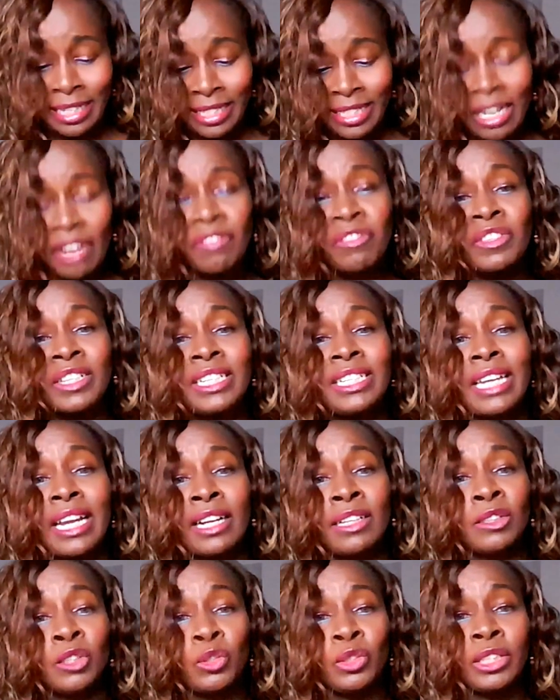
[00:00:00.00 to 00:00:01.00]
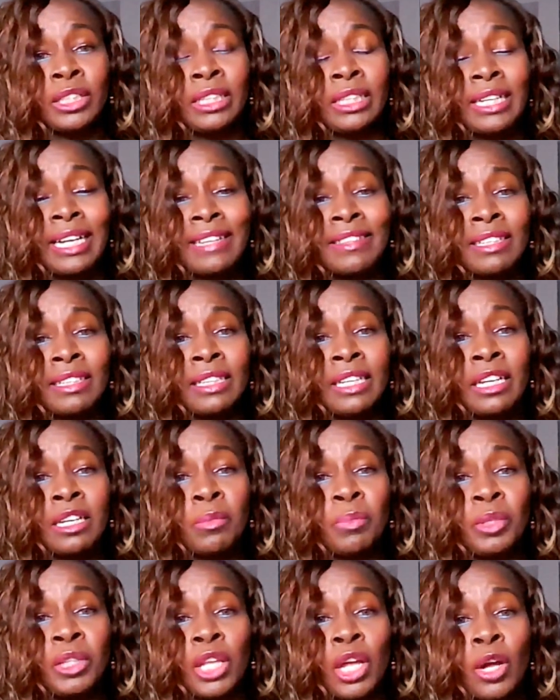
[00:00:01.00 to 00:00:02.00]
definitely take a look at the
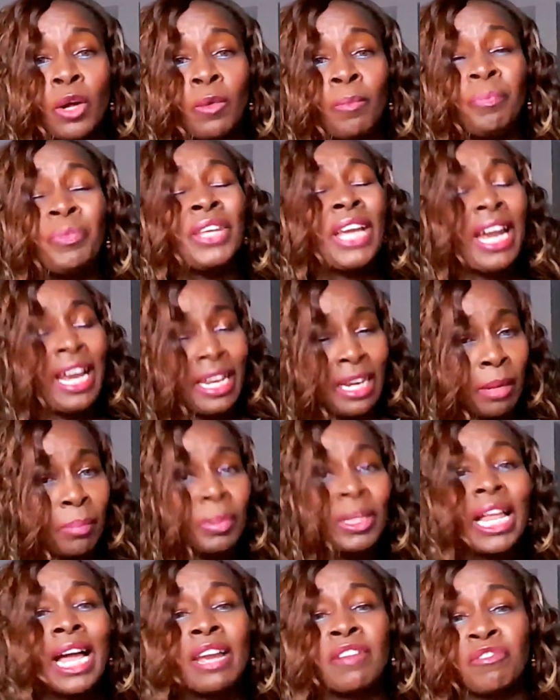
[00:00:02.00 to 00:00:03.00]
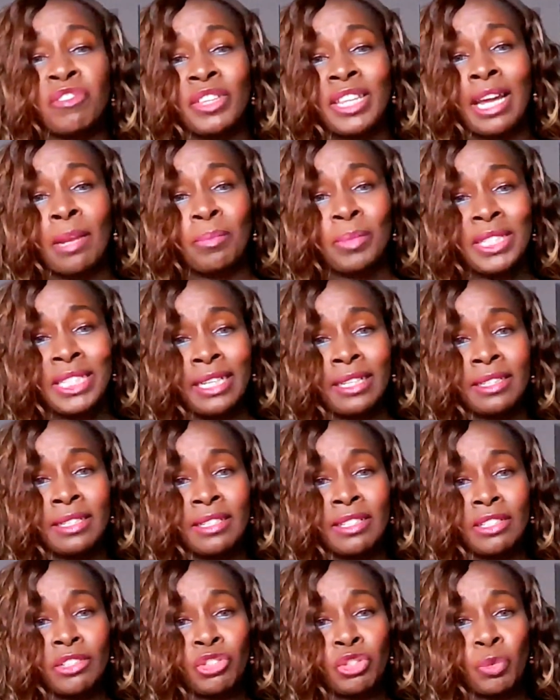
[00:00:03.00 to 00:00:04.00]
link below and apply for that
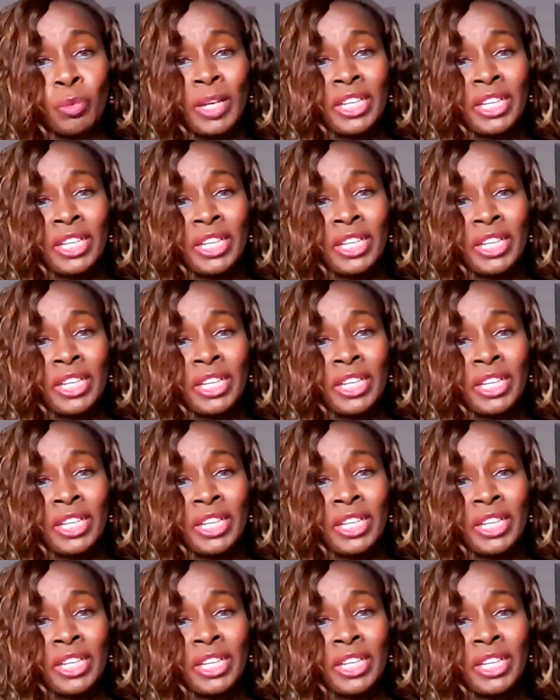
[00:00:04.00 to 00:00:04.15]
particular situation.